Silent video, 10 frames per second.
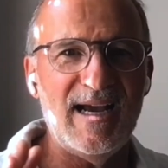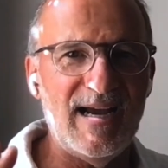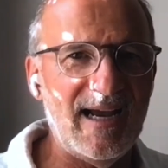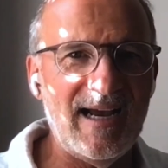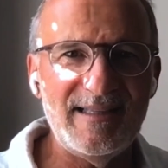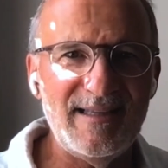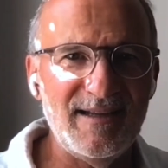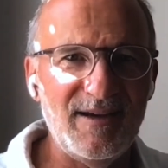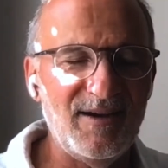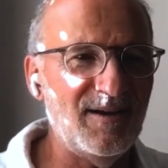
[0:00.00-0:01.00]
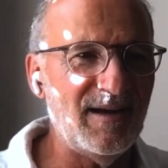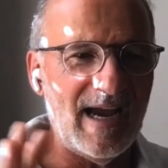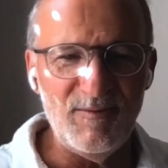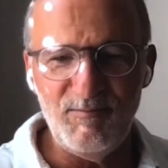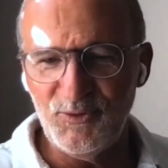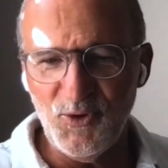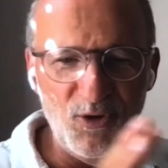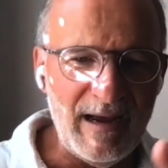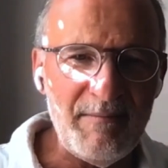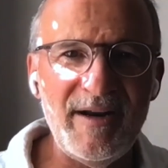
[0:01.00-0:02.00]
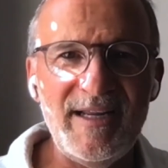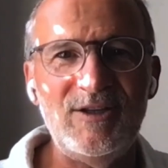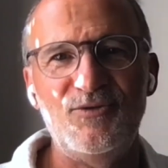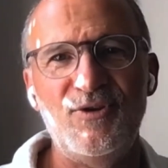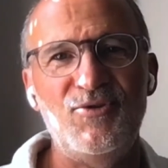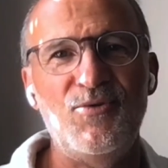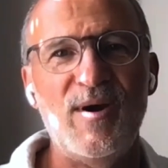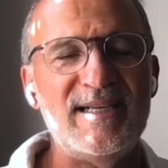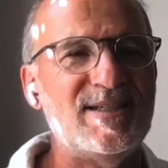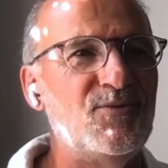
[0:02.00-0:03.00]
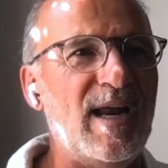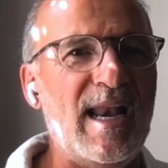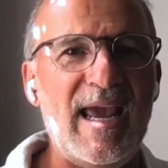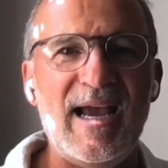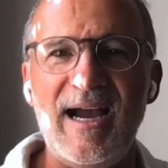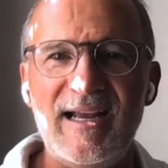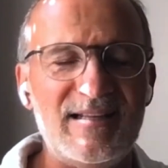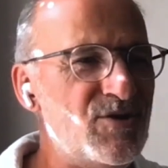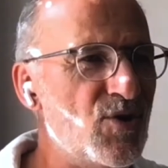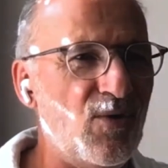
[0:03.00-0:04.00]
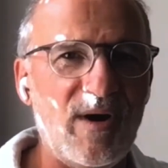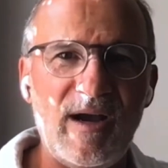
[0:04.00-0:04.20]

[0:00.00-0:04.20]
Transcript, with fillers: I had uh, I put all my money into the U.S. to L.A. I had no.